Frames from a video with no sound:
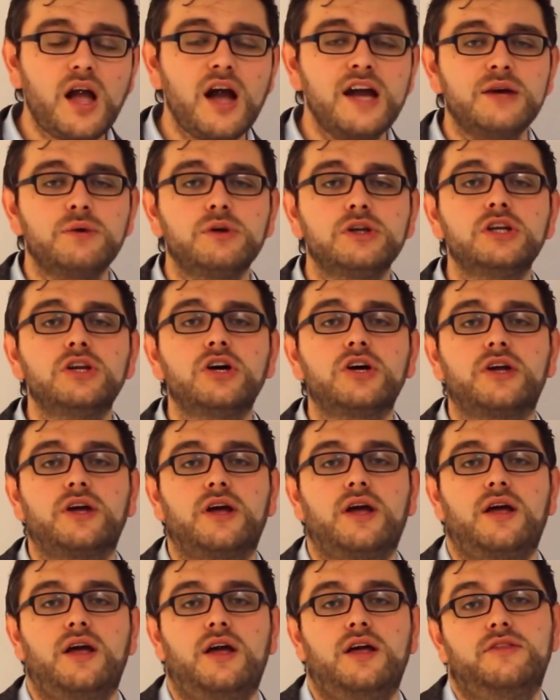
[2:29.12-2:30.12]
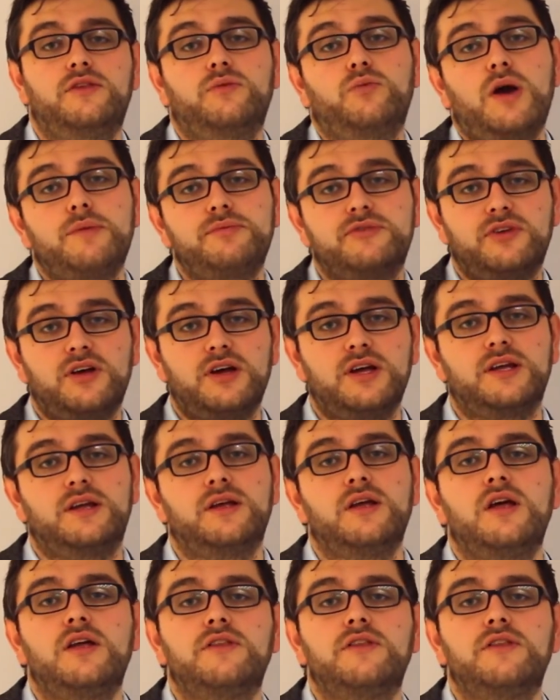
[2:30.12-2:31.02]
and it will look at the website,